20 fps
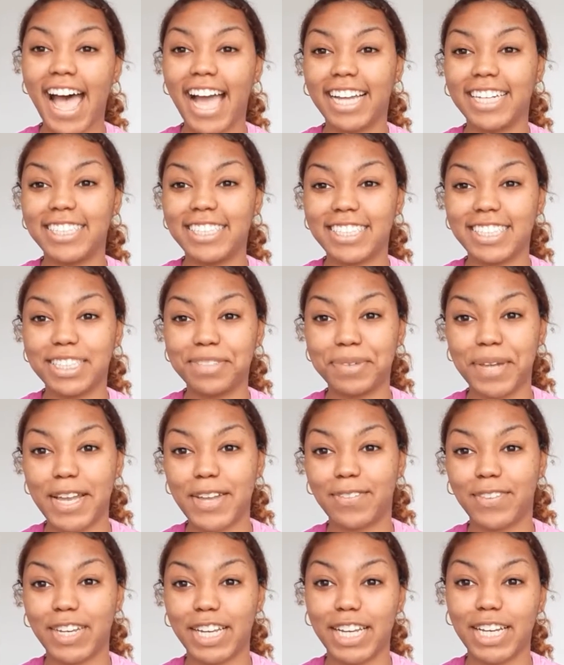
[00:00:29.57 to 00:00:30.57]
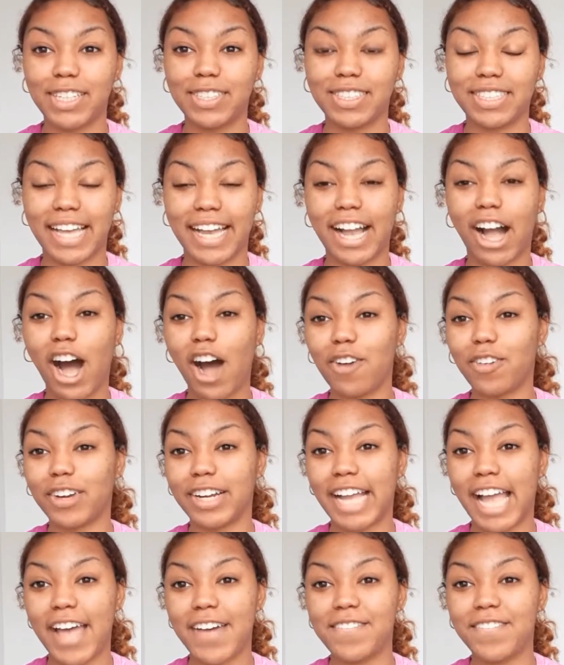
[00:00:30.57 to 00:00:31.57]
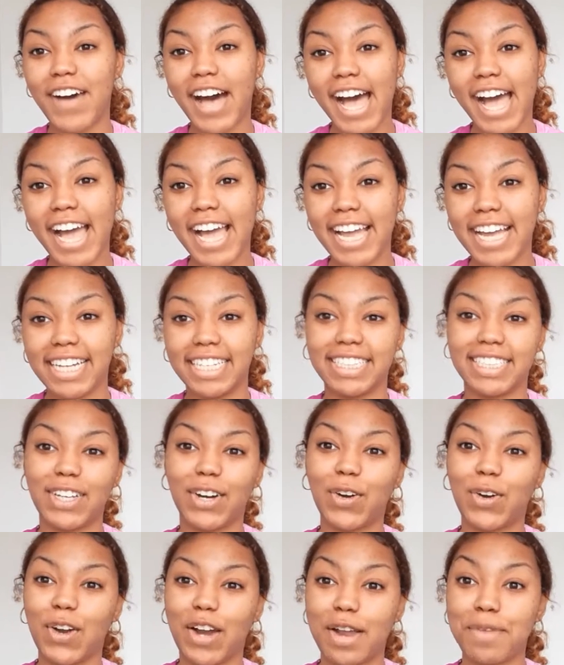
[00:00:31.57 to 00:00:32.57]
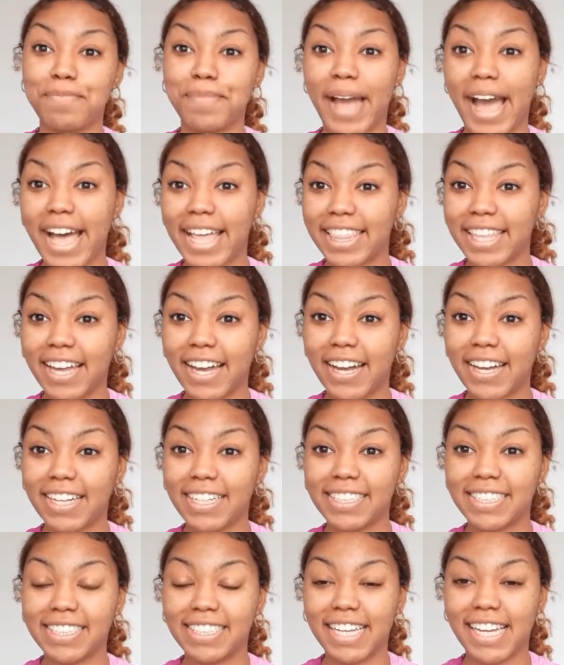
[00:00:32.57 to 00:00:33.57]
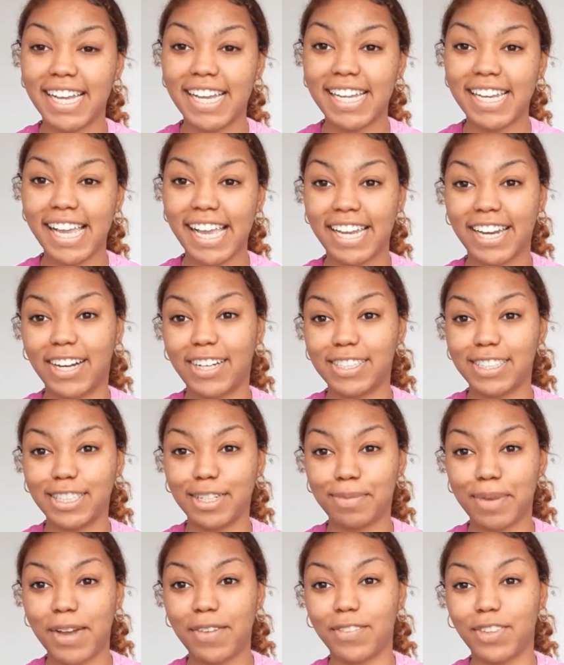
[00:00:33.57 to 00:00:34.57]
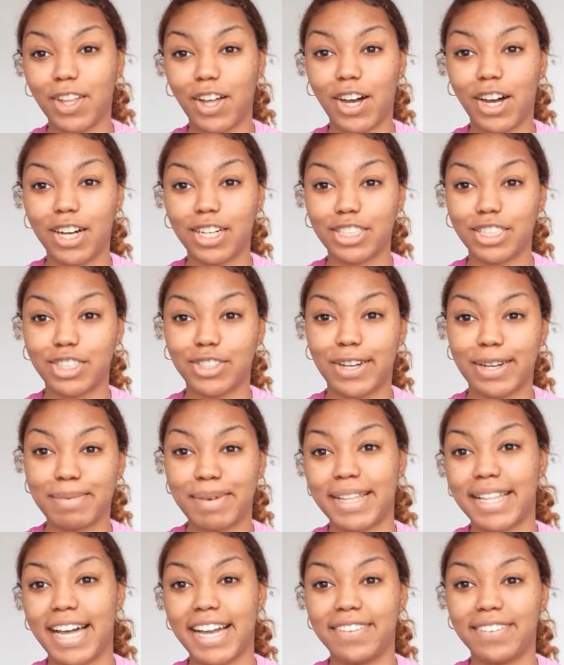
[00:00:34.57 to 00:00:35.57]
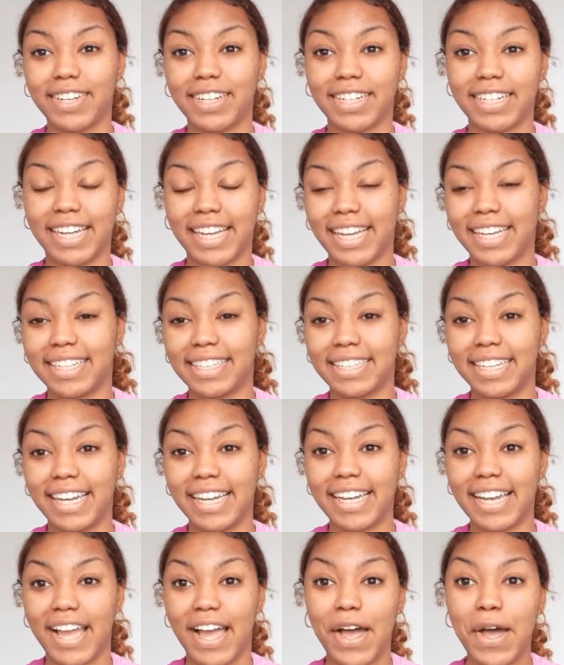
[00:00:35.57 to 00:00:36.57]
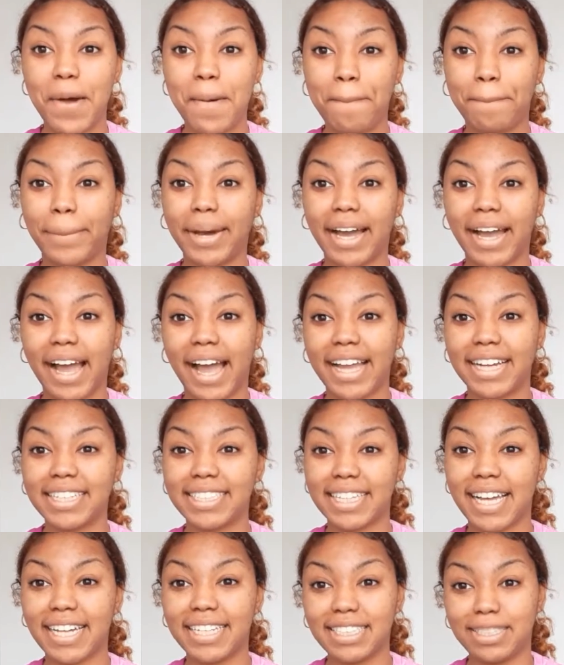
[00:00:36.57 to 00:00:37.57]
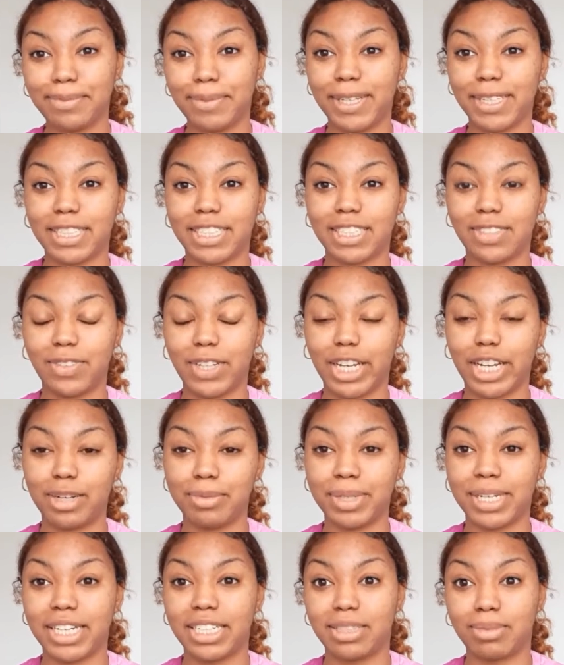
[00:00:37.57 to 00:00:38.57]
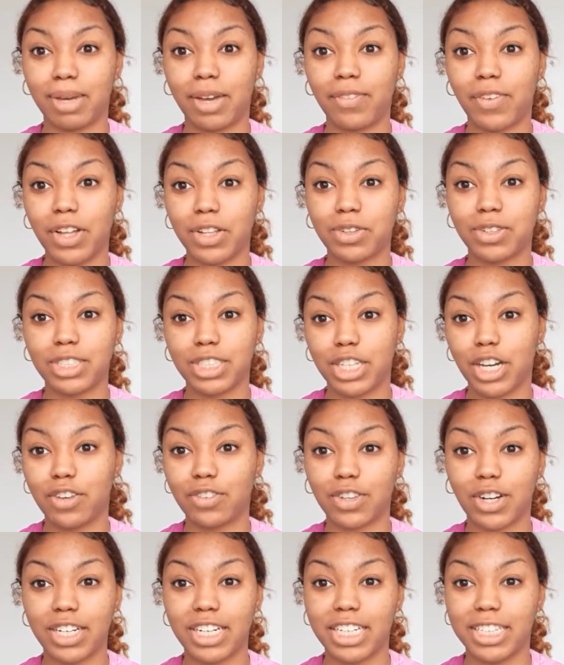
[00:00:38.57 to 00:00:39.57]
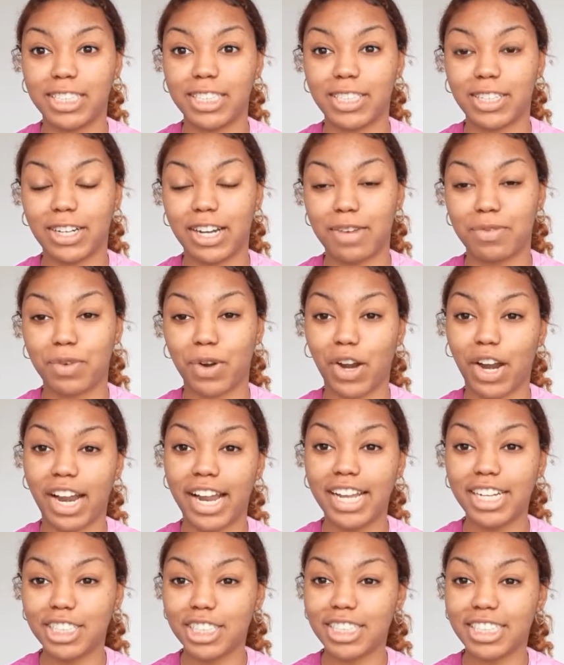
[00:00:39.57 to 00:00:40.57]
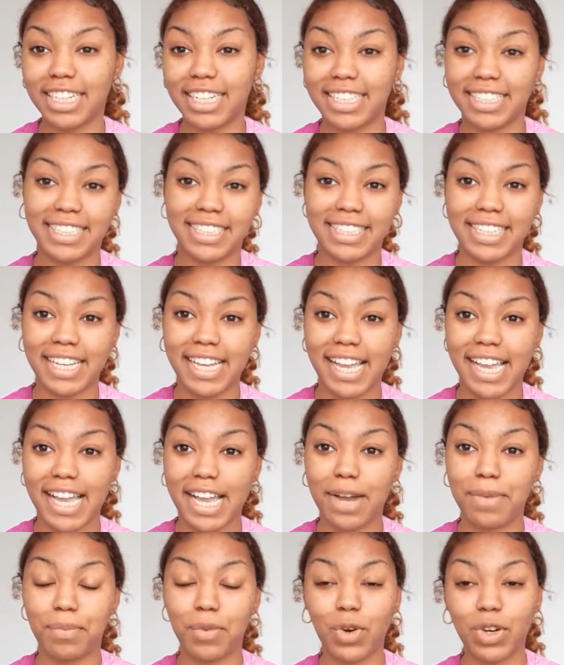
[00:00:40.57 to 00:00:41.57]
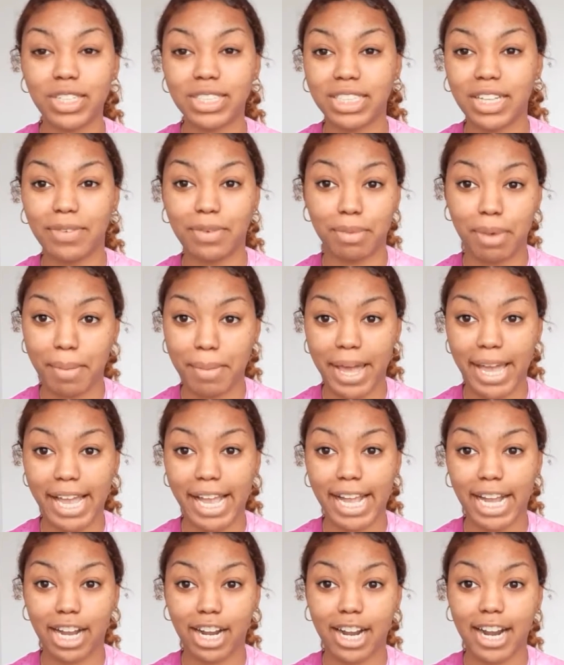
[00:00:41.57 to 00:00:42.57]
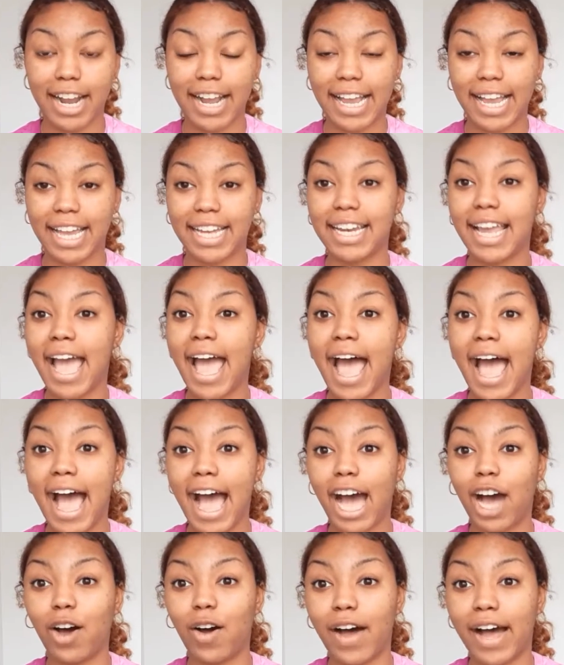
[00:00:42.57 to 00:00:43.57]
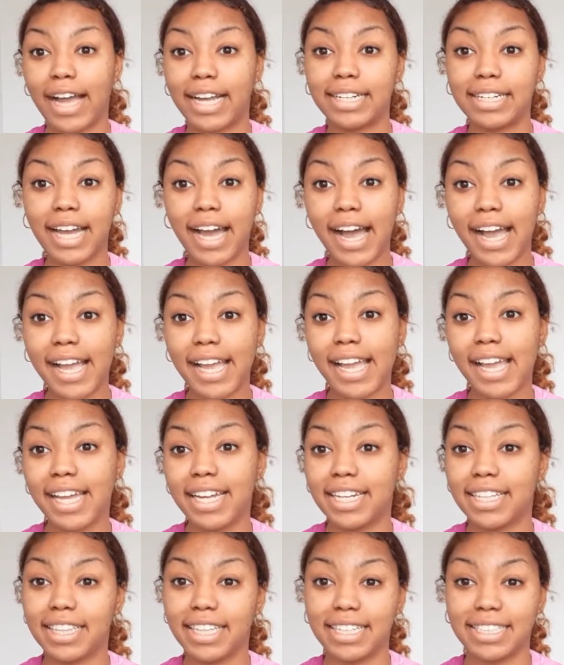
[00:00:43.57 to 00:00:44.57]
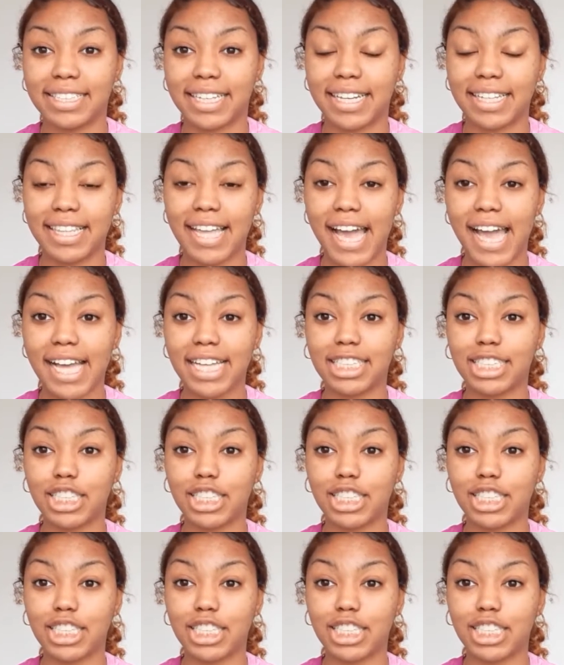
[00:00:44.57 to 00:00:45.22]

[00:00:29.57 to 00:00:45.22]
I usually make videos like offering advice or math content and also my vlog showing my life here in England. But I decided to make this video because my followers over on Instagram were interested in seeing more stuff about my hair and how I dye it and things like that.